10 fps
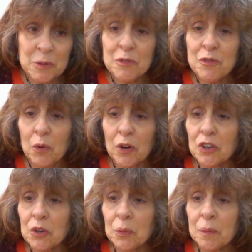for
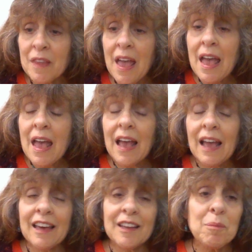you."
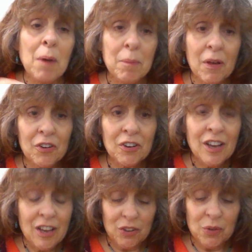And my mother
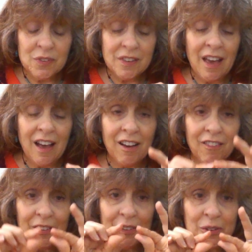used to
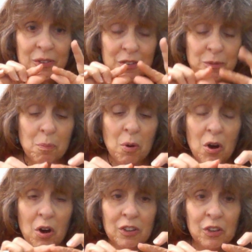have a little
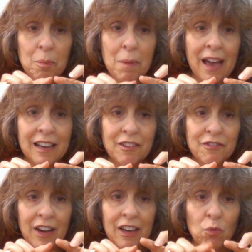small, little
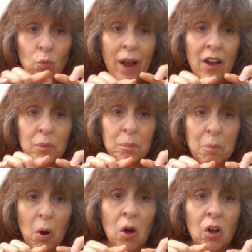magnifying round
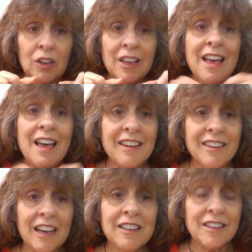ball
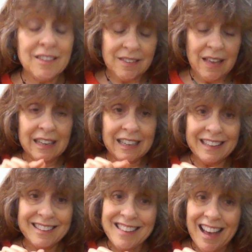necklace, and
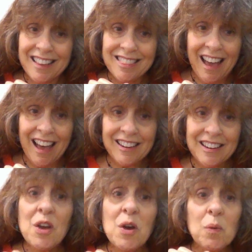inside
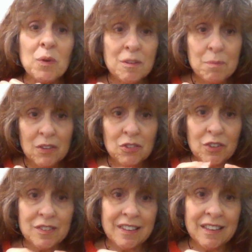that was a
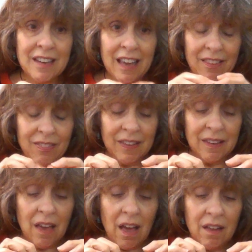mustard seed, and the